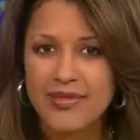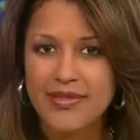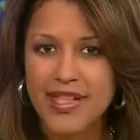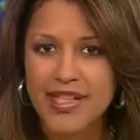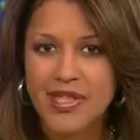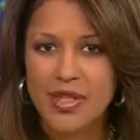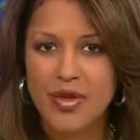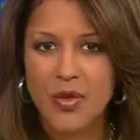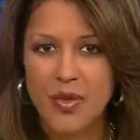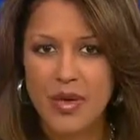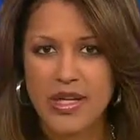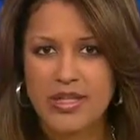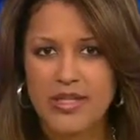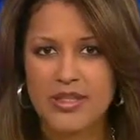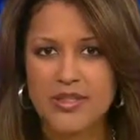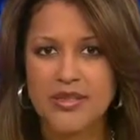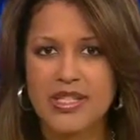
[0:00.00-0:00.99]
That's according
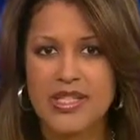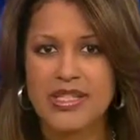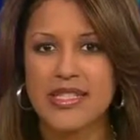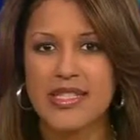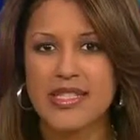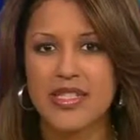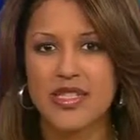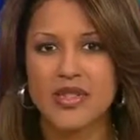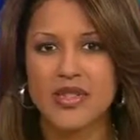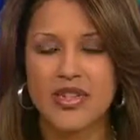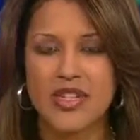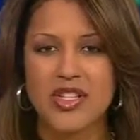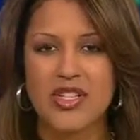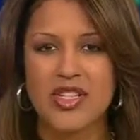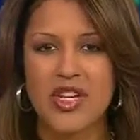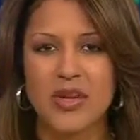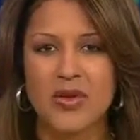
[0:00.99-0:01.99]
to D.C.'s
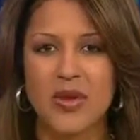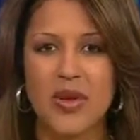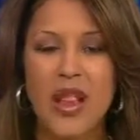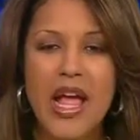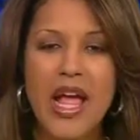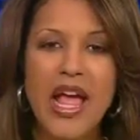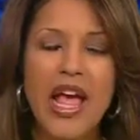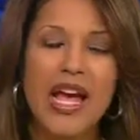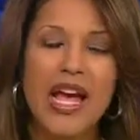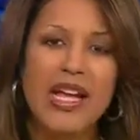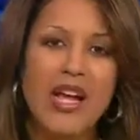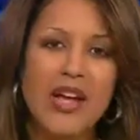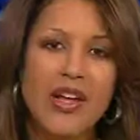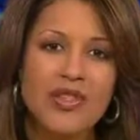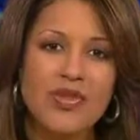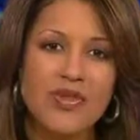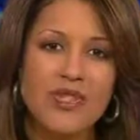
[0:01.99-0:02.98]
Attorney General. And
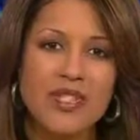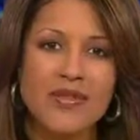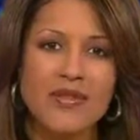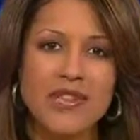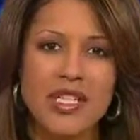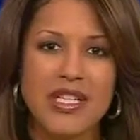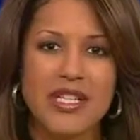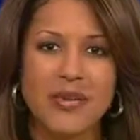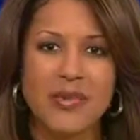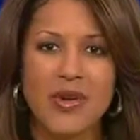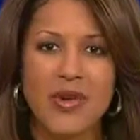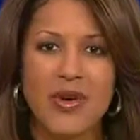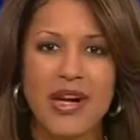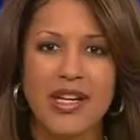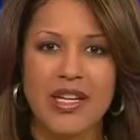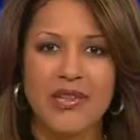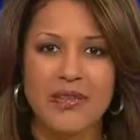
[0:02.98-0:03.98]
hundreds of
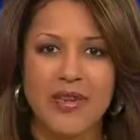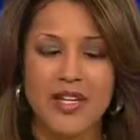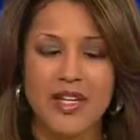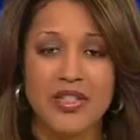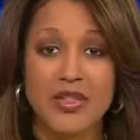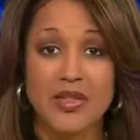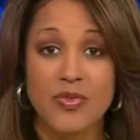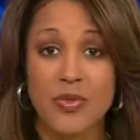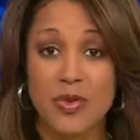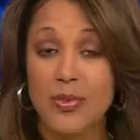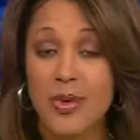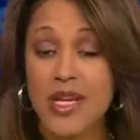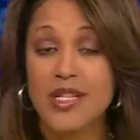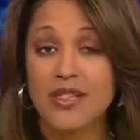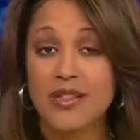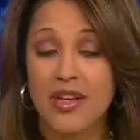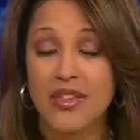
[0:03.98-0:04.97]
DWI convictions were
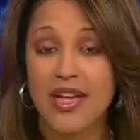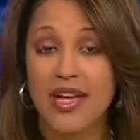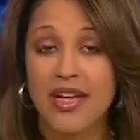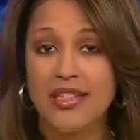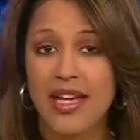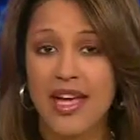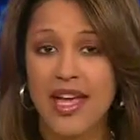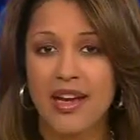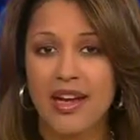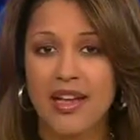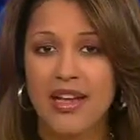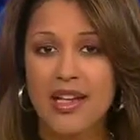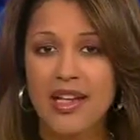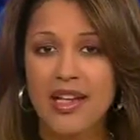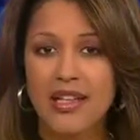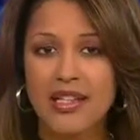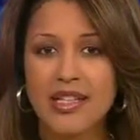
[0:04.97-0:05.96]
based on that data.
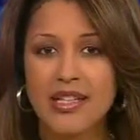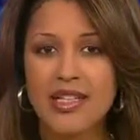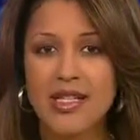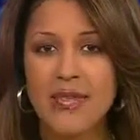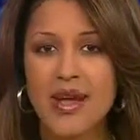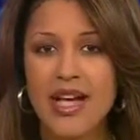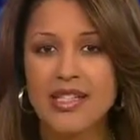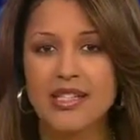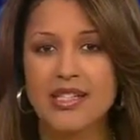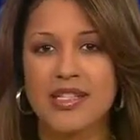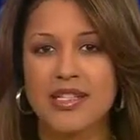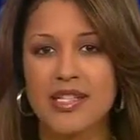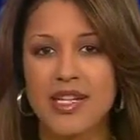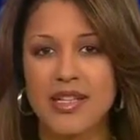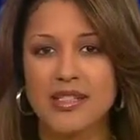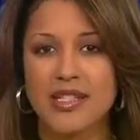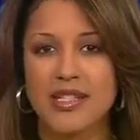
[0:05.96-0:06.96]
Lindsay Mastis
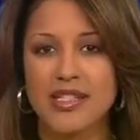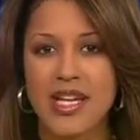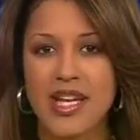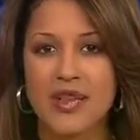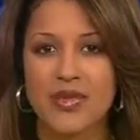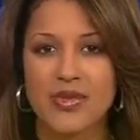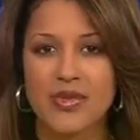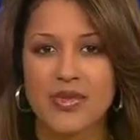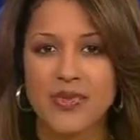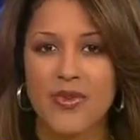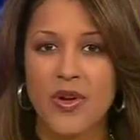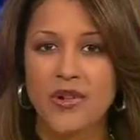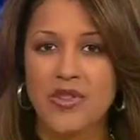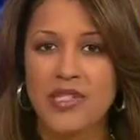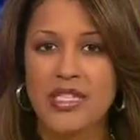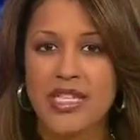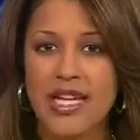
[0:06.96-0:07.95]
tells us how those
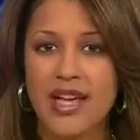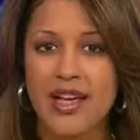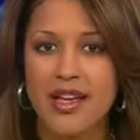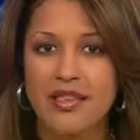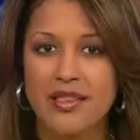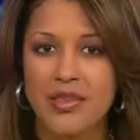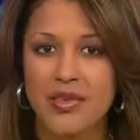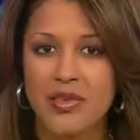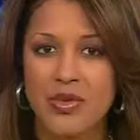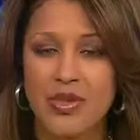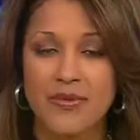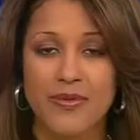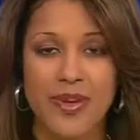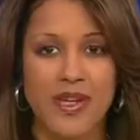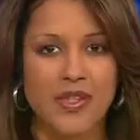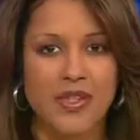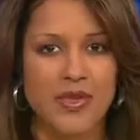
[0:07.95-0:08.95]
faulty tests will
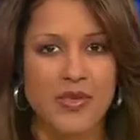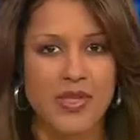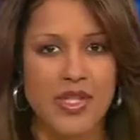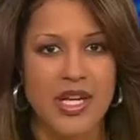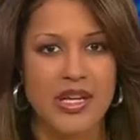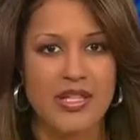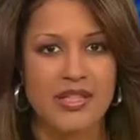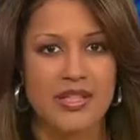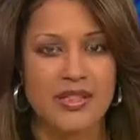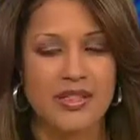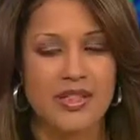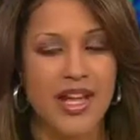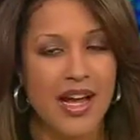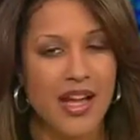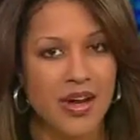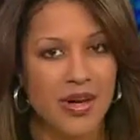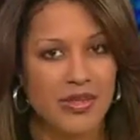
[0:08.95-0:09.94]
affect those cases
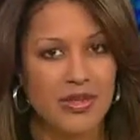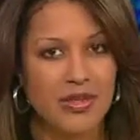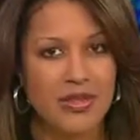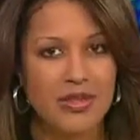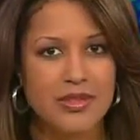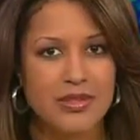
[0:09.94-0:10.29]
now.